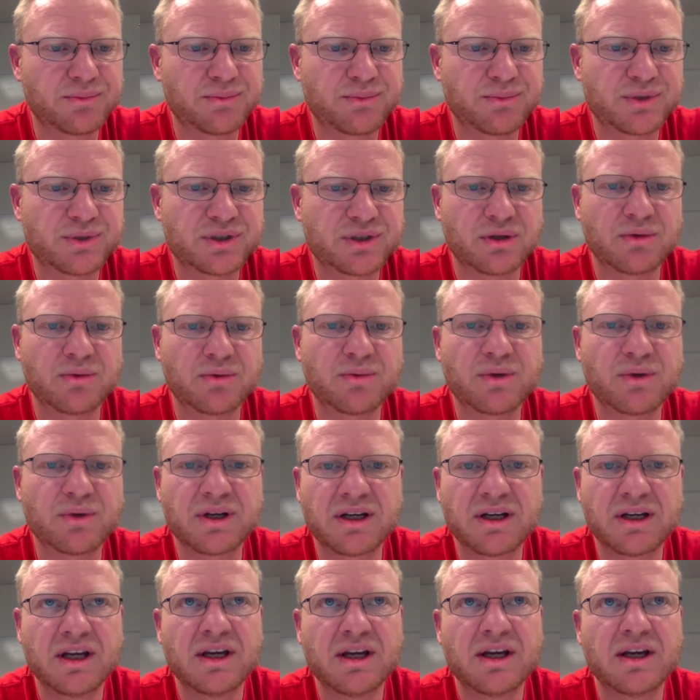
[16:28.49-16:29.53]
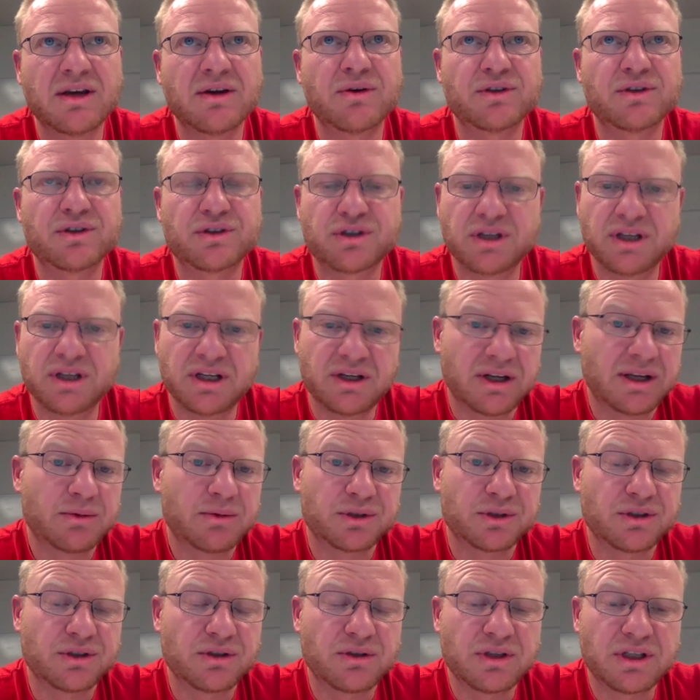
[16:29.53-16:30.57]
So in
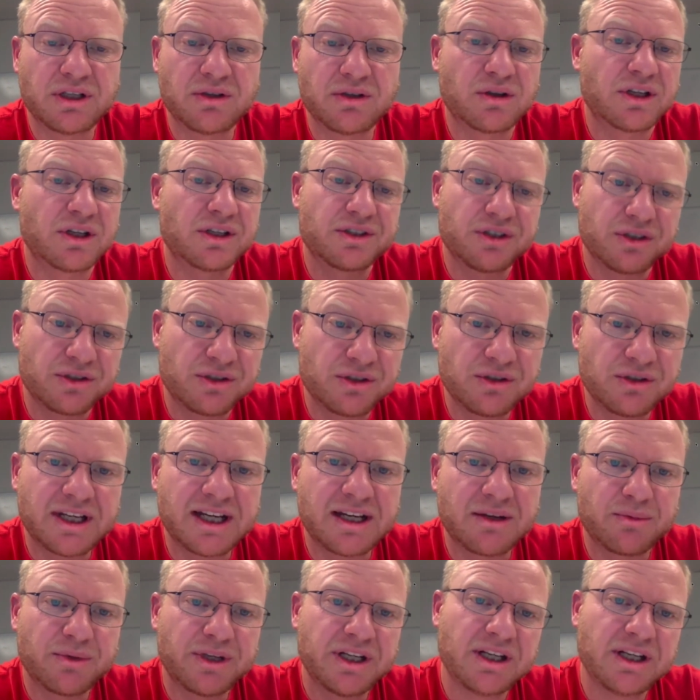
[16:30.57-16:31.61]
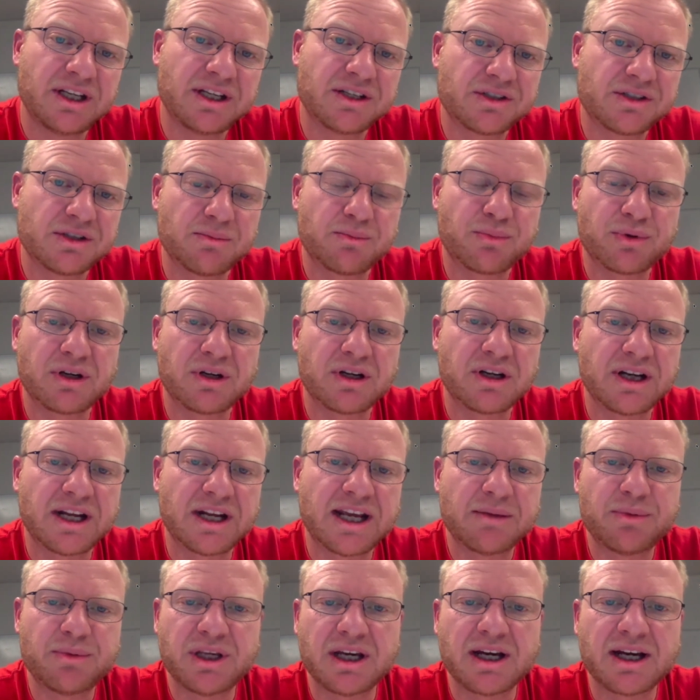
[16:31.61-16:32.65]
order to do that, we need to put on
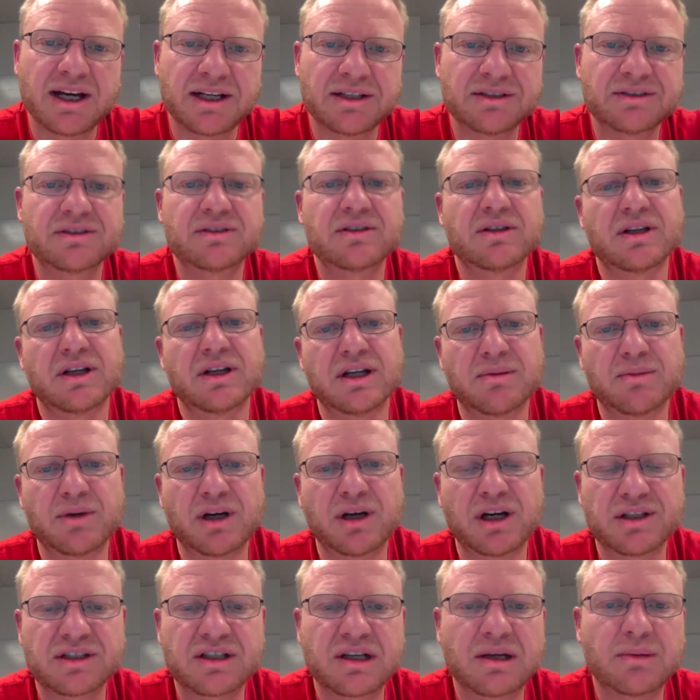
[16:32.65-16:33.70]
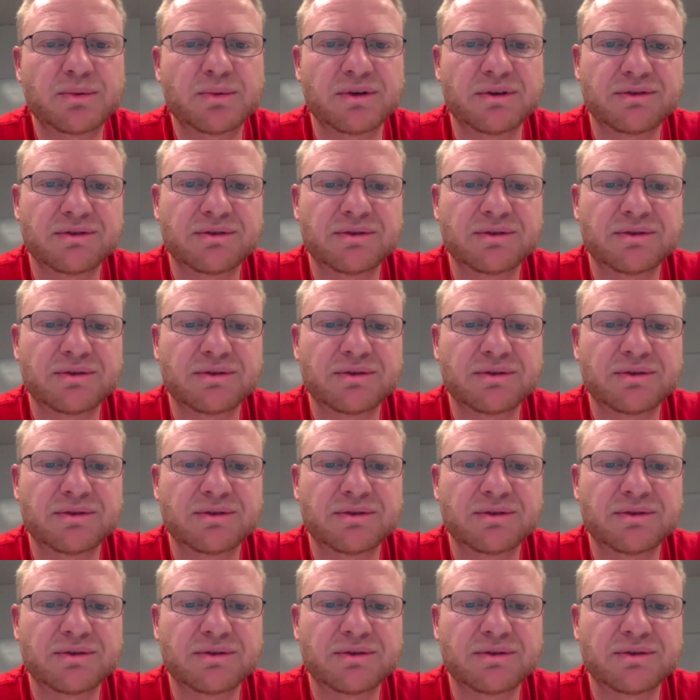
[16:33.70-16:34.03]
APIs on top of